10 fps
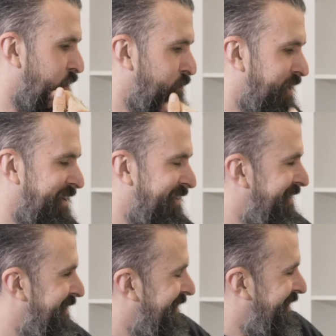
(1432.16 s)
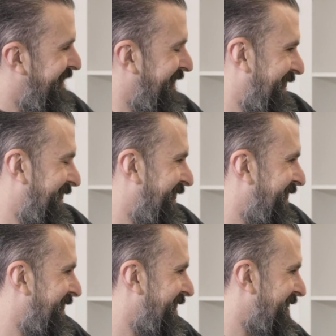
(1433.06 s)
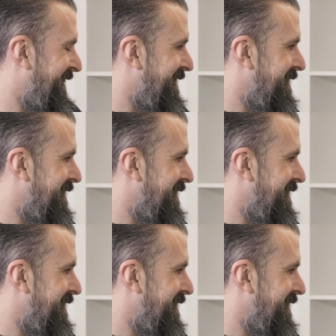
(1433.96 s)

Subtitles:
So we had this back and forth, and I said to her, you know what,